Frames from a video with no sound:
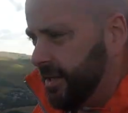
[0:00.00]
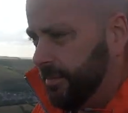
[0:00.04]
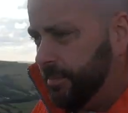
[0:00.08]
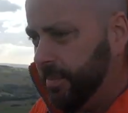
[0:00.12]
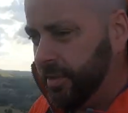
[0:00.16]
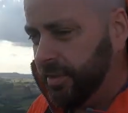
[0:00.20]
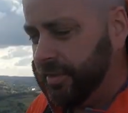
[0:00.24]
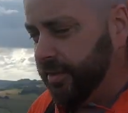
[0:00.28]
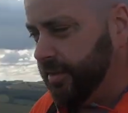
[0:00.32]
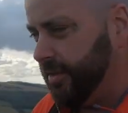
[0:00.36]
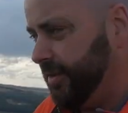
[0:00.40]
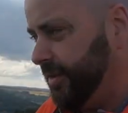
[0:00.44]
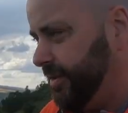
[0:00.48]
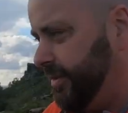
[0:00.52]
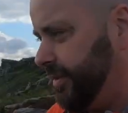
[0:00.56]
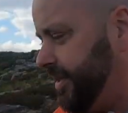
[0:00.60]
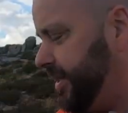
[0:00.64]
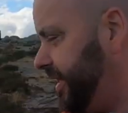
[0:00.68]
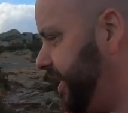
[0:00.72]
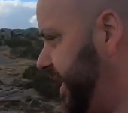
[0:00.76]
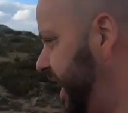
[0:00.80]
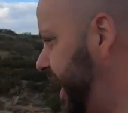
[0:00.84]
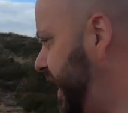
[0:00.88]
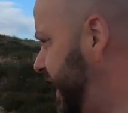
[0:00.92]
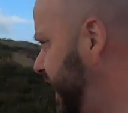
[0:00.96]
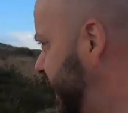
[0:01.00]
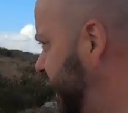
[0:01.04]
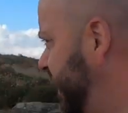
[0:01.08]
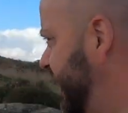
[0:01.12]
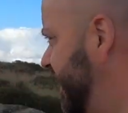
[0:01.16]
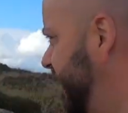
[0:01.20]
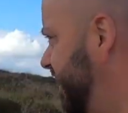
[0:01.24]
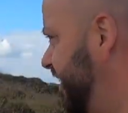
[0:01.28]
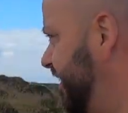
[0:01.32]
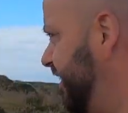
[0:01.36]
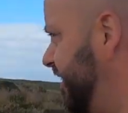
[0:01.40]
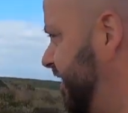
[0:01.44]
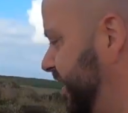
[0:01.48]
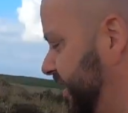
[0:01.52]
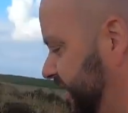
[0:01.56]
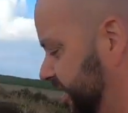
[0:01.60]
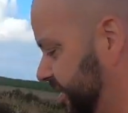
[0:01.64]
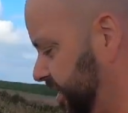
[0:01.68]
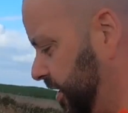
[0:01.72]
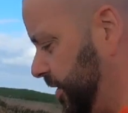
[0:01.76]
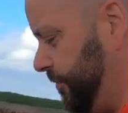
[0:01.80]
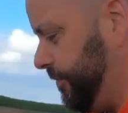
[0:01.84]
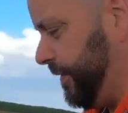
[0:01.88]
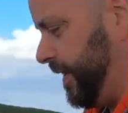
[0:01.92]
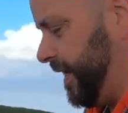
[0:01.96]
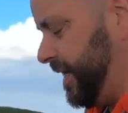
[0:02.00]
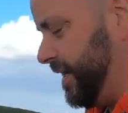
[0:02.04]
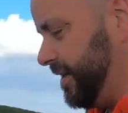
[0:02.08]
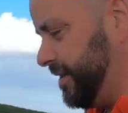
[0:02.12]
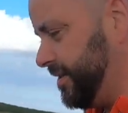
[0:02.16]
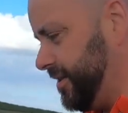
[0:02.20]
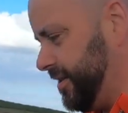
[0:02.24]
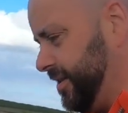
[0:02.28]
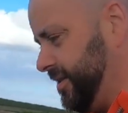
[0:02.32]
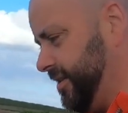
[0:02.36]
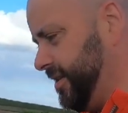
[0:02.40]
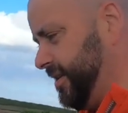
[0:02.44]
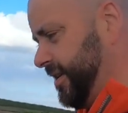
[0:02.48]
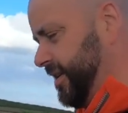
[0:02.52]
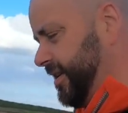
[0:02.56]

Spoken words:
but today, two things.